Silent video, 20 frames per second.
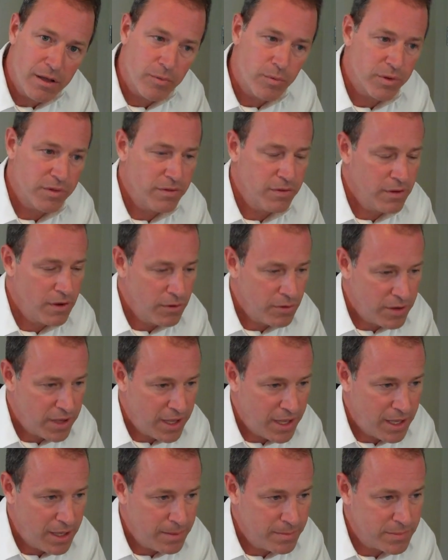with no
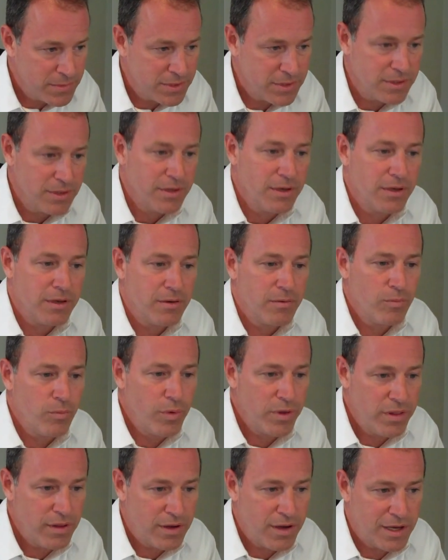games
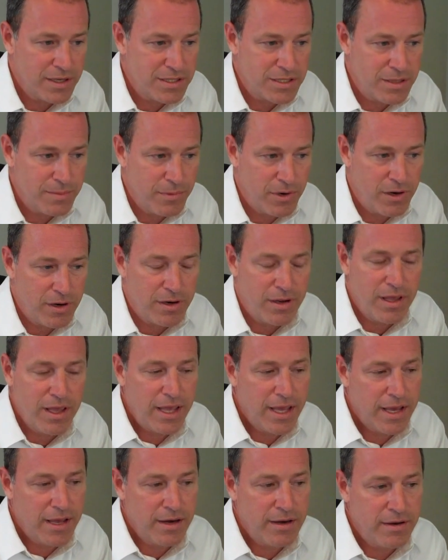with the customer,
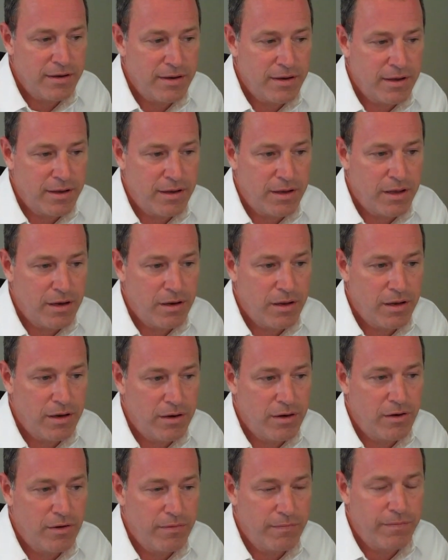and
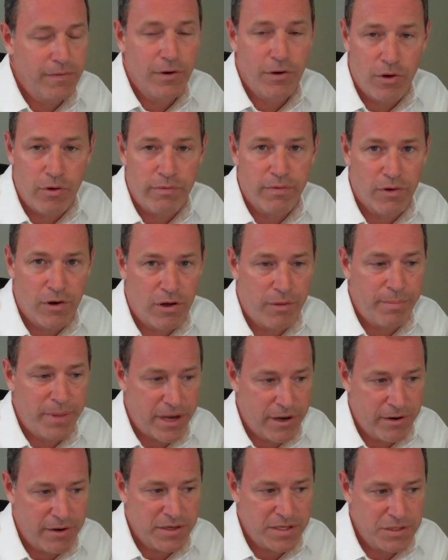for an overall
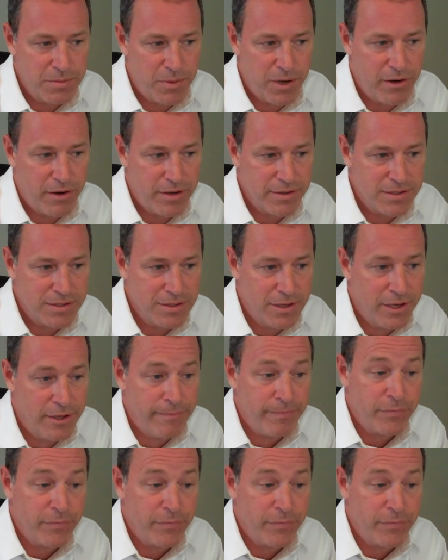better experience.